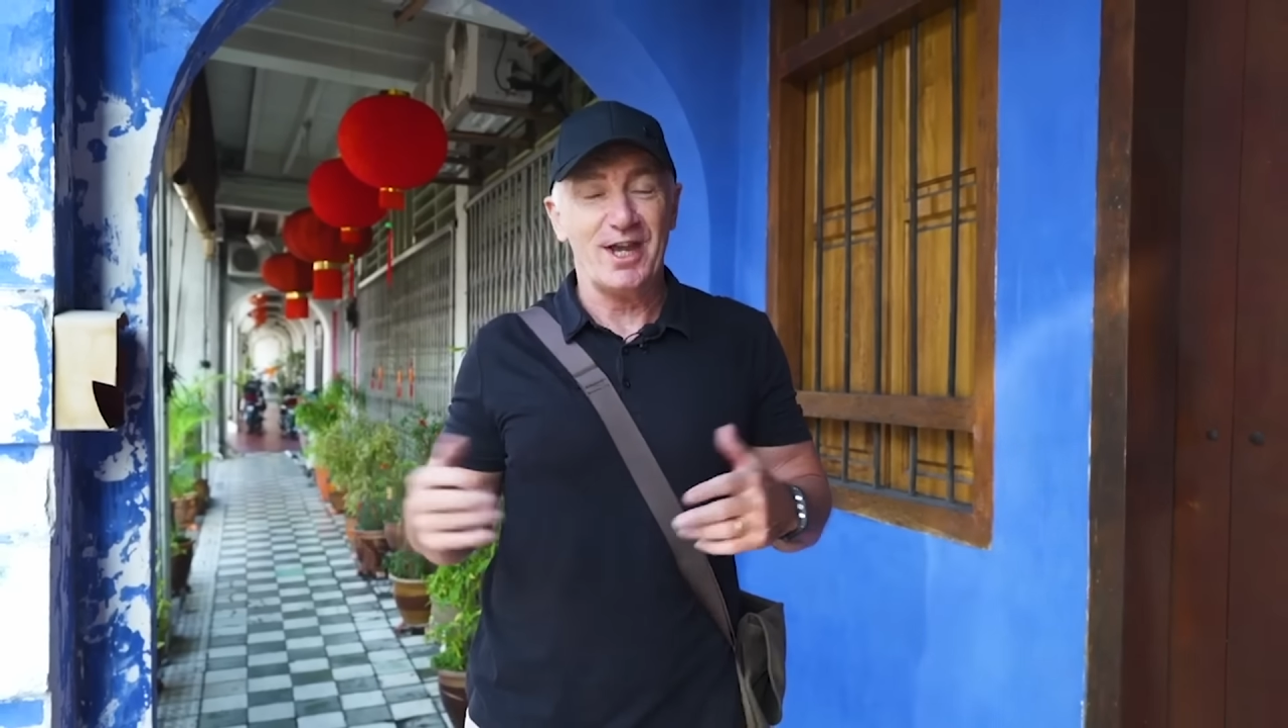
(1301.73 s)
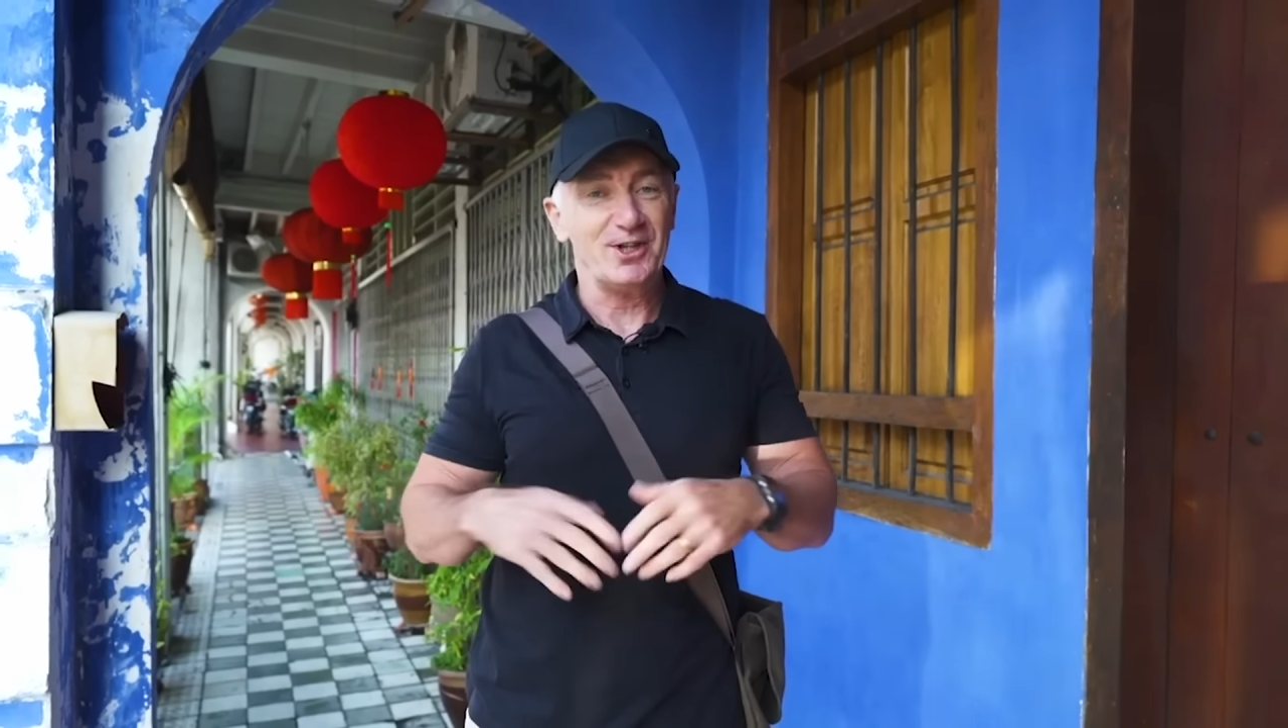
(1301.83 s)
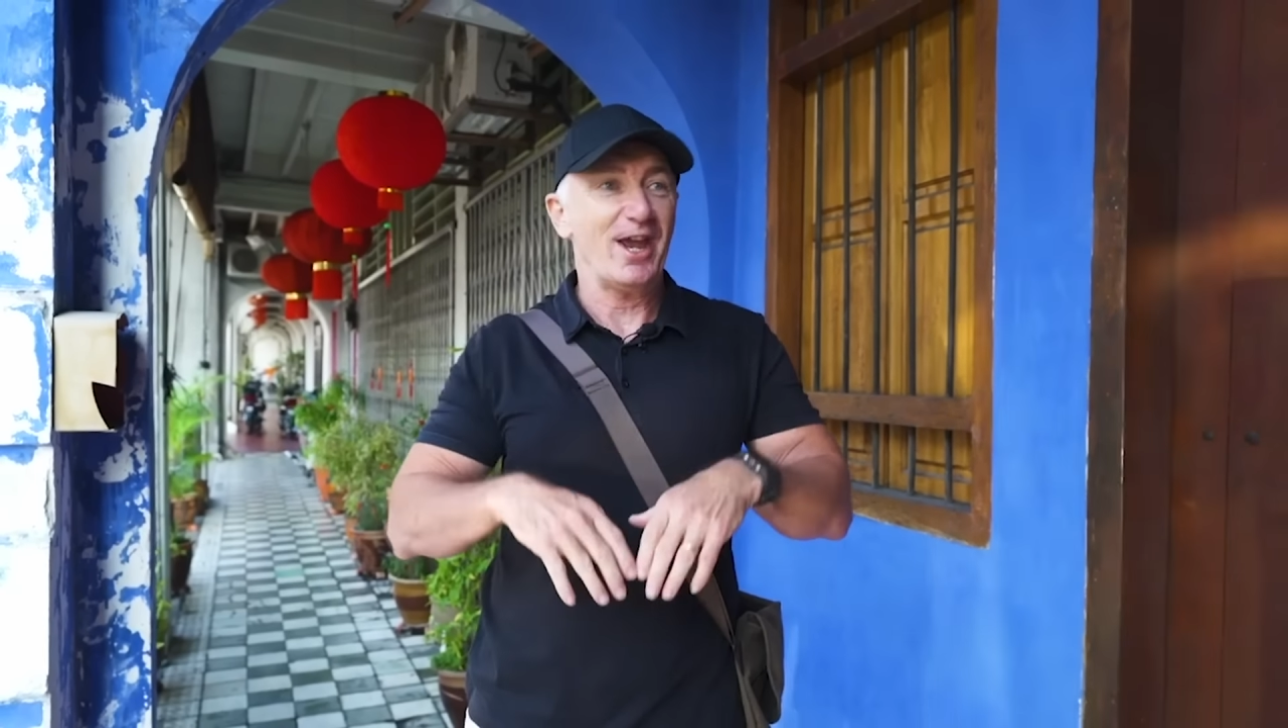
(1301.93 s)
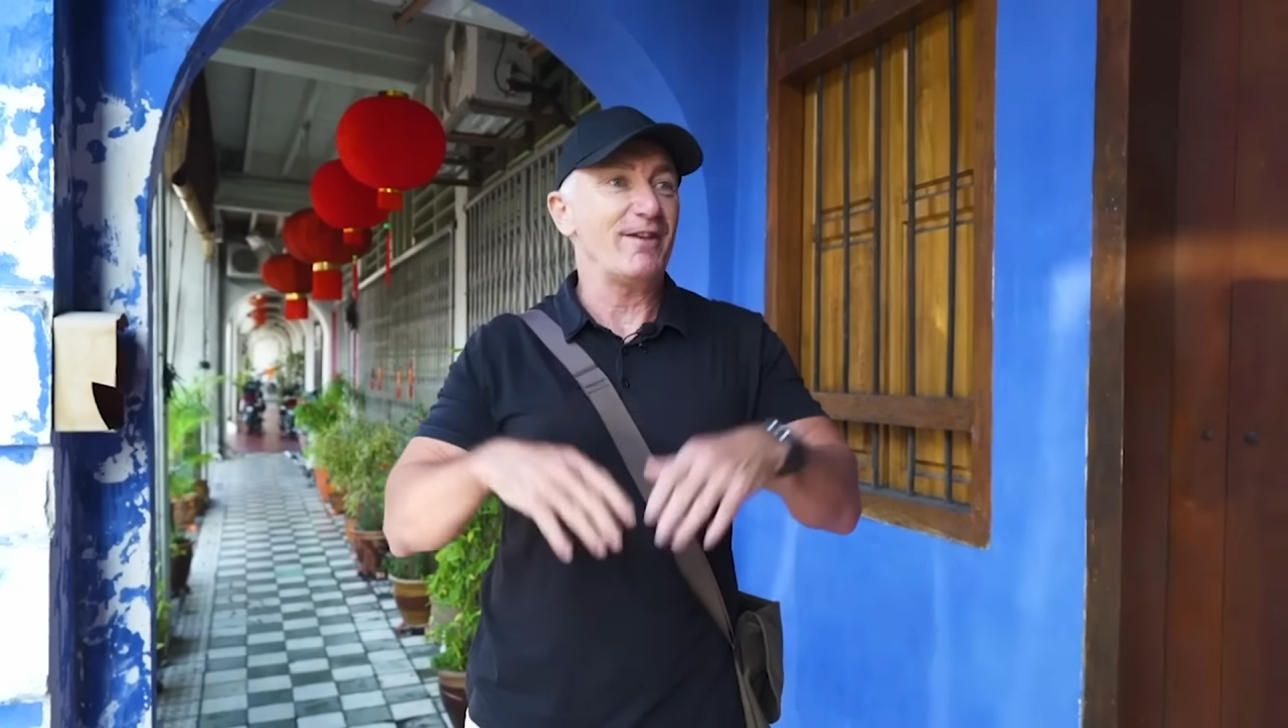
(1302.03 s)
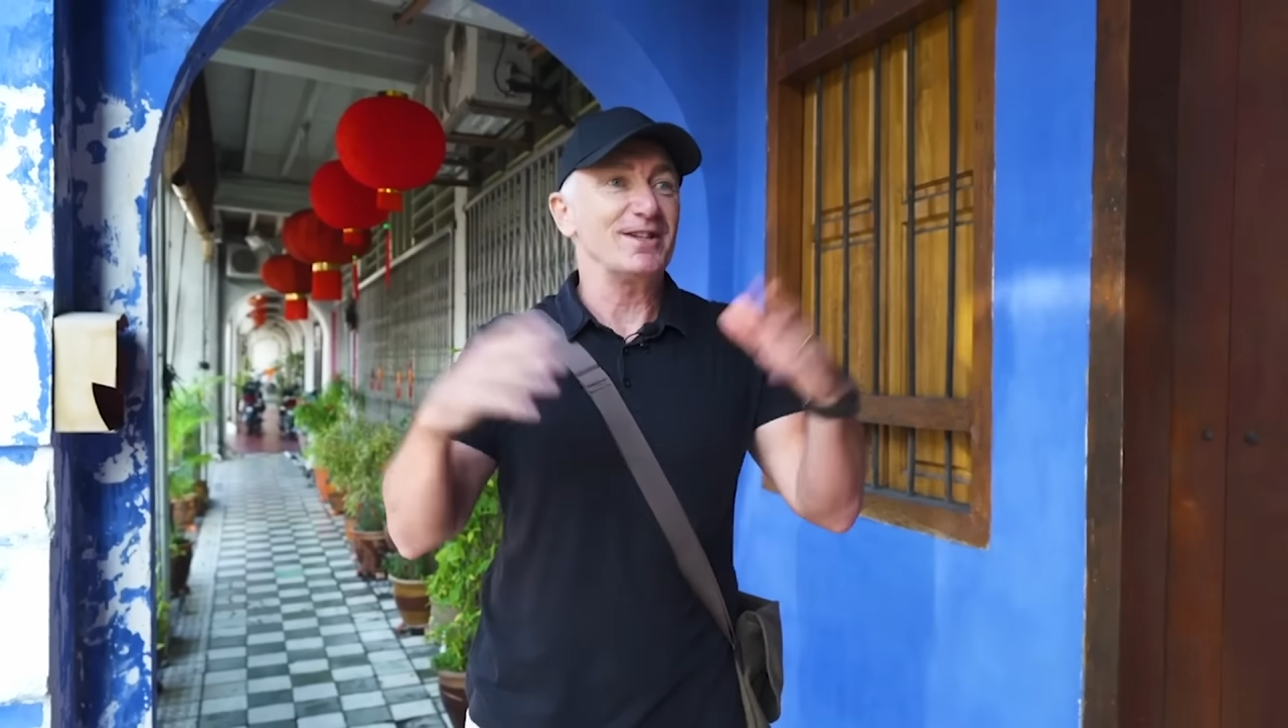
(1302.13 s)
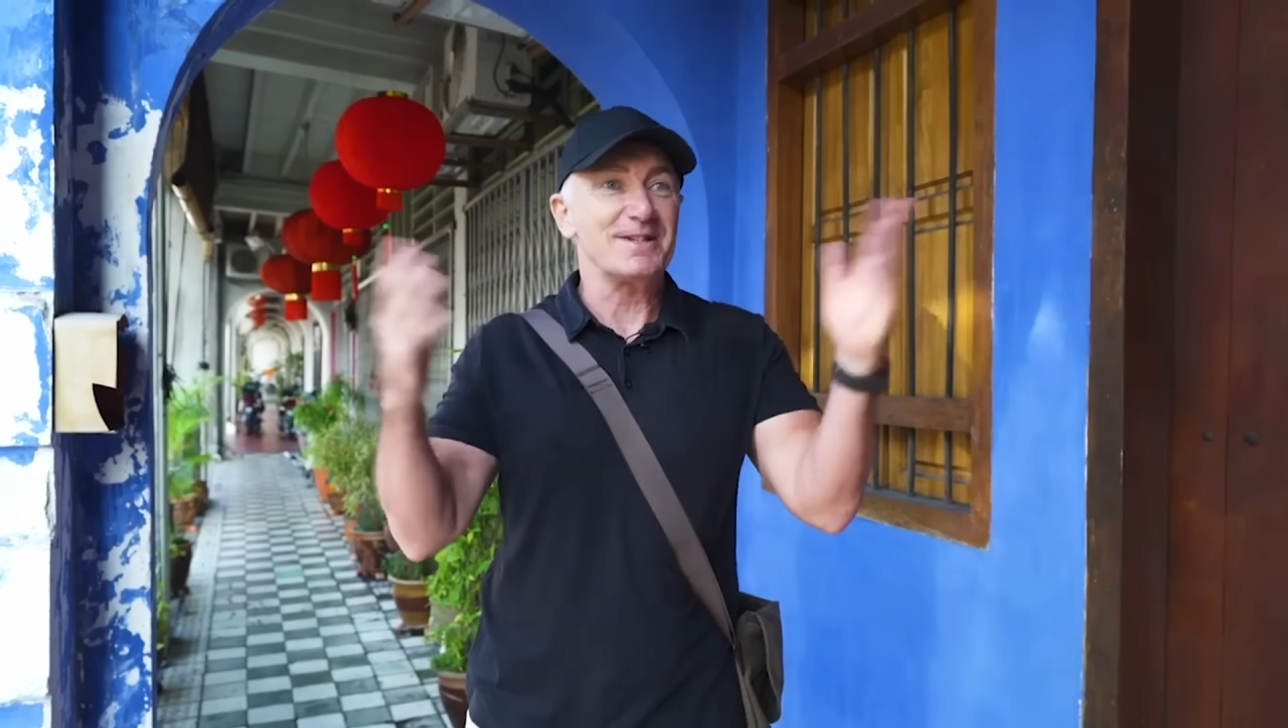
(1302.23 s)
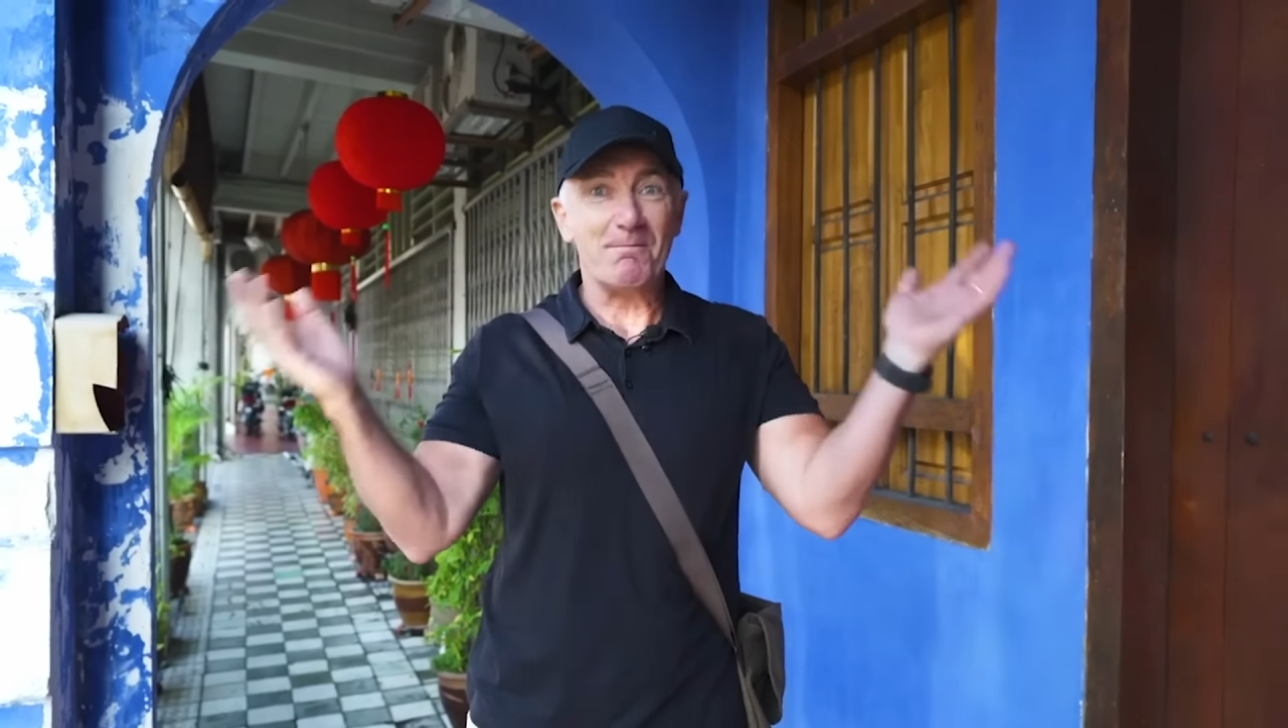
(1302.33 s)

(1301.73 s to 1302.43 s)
and you have this